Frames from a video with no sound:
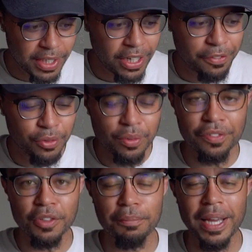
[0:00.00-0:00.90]
now if we
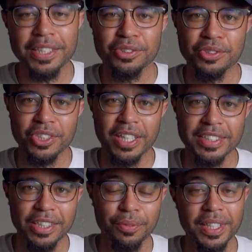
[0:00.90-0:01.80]
refer back to
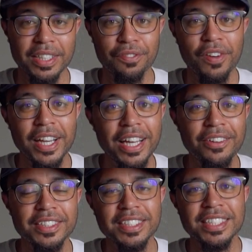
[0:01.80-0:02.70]
SHOTDECK, we can find
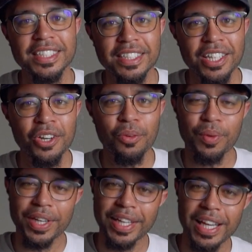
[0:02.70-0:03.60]
out and see
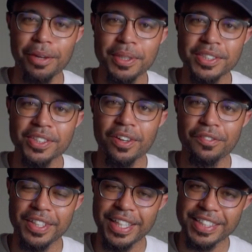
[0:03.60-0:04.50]
what a image
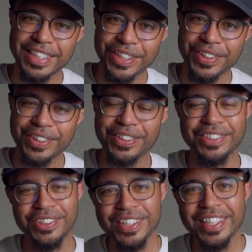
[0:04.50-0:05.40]
of the interior
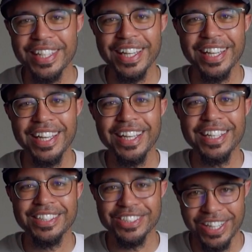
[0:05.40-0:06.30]
during the day
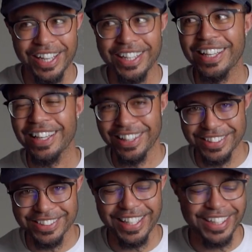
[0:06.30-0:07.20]
shot
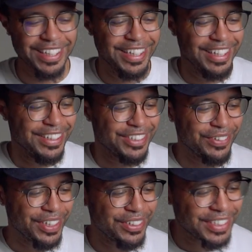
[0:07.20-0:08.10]
looks like.
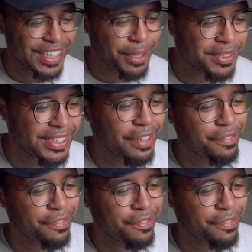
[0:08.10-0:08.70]
So here's the image that I